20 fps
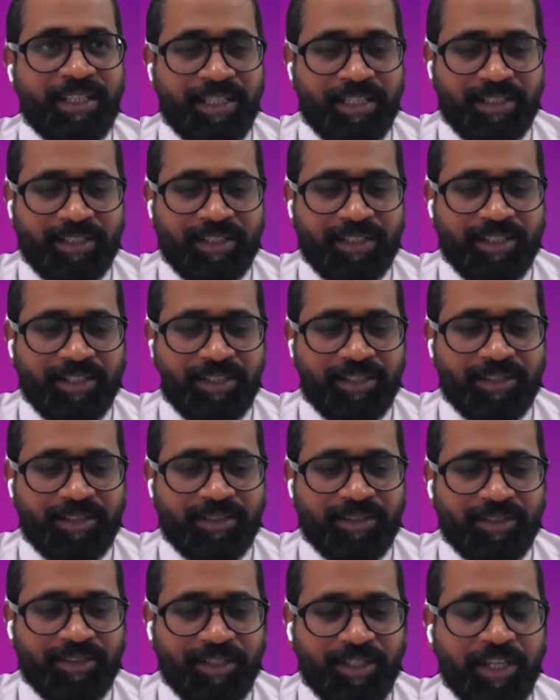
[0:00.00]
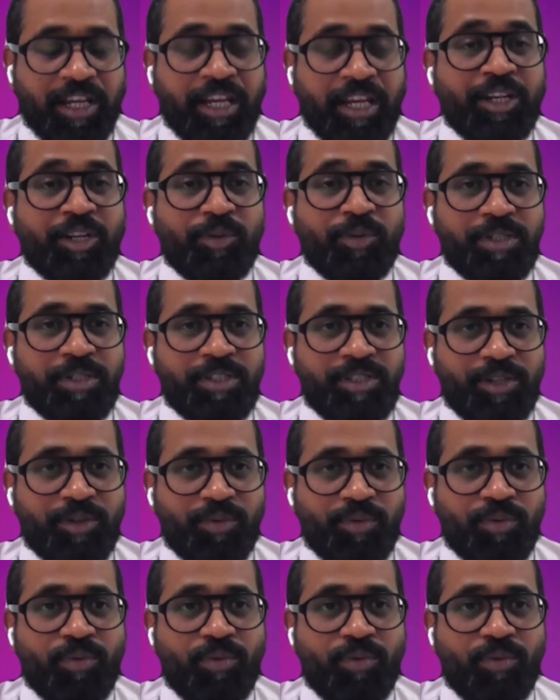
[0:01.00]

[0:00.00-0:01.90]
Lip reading: I think the individual